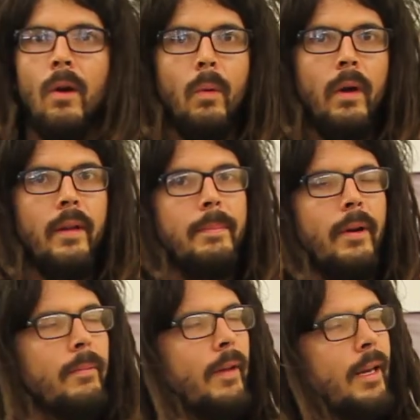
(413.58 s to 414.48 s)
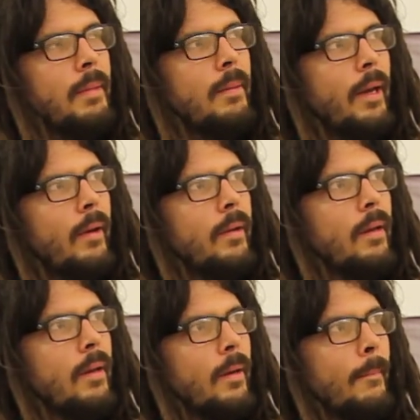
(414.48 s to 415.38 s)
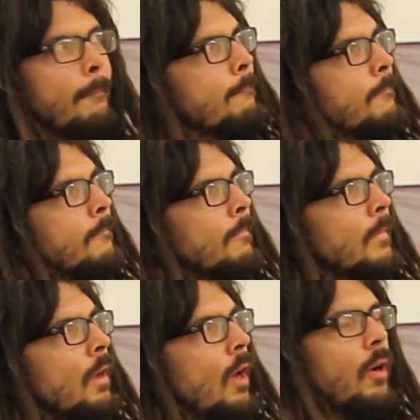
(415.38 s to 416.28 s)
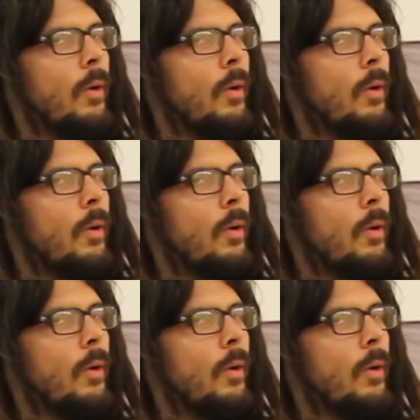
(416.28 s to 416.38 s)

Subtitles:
Well, they provided me about I don't know,